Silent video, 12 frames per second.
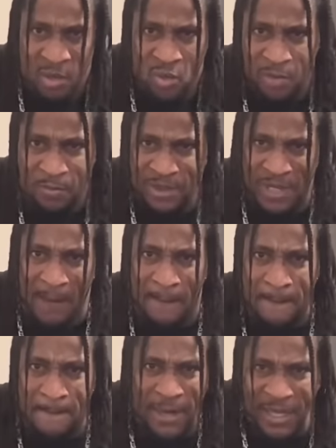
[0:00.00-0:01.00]
with piece
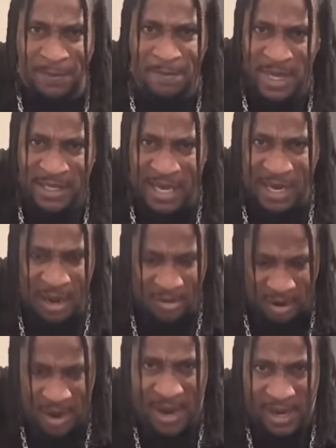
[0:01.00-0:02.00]
of big metal or
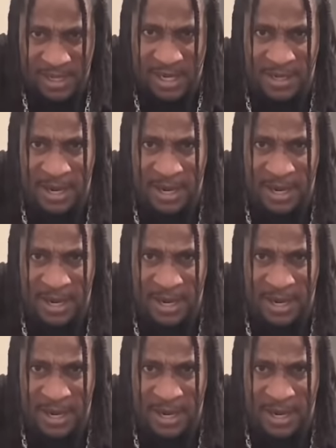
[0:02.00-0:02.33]
iron